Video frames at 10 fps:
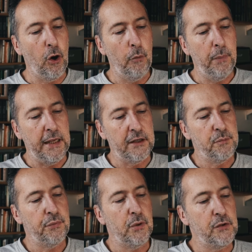complex
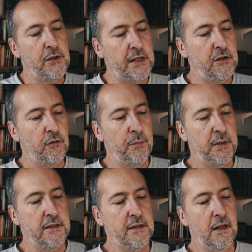process of
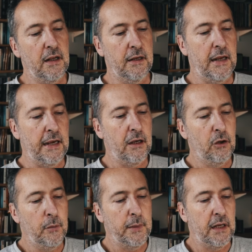political and
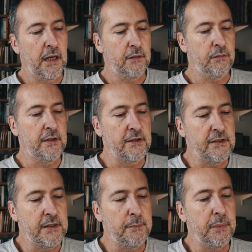economic life in the
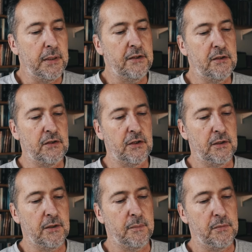simplest
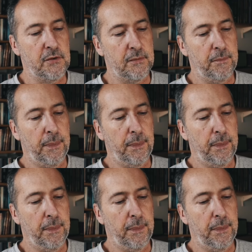terms.